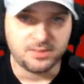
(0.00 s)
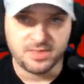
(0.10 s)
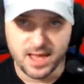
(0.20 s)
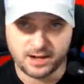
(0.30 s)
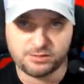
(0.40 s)

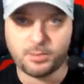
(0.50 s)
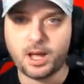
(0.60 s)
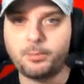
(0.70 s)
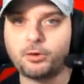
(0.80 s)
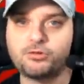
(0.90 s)
That is
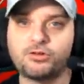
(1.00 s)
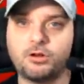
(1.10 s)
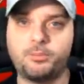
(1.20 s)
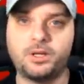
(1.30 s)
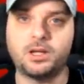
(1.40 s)
my personal
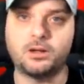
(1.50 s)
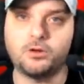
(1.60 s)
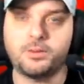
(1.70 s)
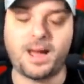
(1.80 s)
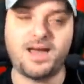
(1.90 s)

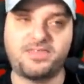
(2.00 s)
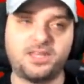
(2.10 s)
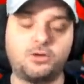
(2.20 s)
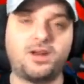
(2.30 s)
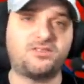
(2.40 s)
opinion. I
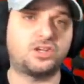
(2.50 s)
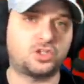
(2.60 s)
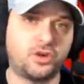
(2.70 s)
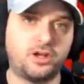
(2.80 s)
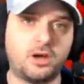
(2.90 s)
think you'd have to
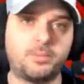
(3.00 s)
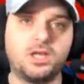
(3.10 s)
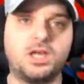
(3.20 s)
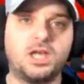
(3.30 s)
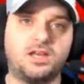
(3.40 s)
trade up
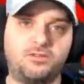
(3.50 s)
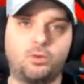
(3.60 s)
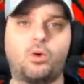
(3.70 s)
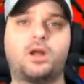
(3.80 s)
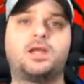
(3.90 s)
if you
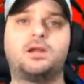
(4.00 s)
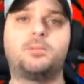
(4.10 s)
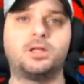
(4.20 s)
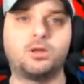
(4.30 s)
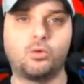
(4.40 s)
want to get a
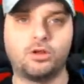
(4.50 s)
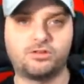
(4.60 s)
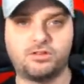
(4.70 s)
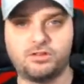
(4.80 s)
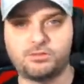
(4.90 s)
Malik
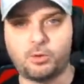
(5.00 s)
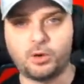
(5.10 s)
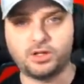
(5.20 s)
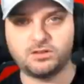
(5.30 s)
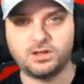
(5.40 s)
Willis at this
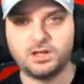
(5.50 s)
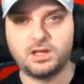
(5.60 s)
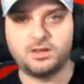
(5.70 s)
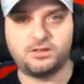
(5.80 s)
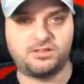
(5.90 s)
point.
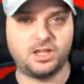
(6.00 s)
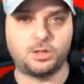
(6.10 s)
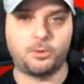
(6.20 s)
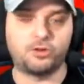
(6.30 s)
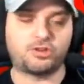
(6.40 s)
The Senior
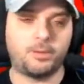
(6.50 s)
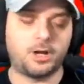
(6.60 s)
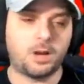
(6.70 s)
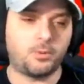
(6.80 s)
Bowl is coming up.